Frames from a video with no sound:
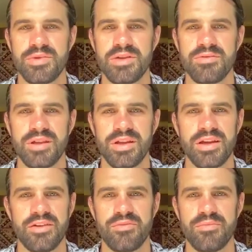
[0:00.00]
We really
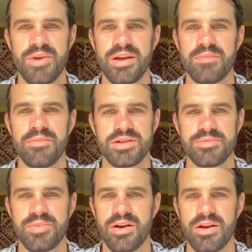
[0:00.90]
have made a
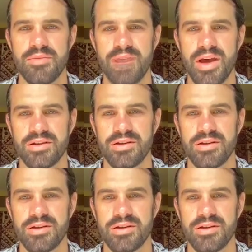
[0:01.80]
much bigger impact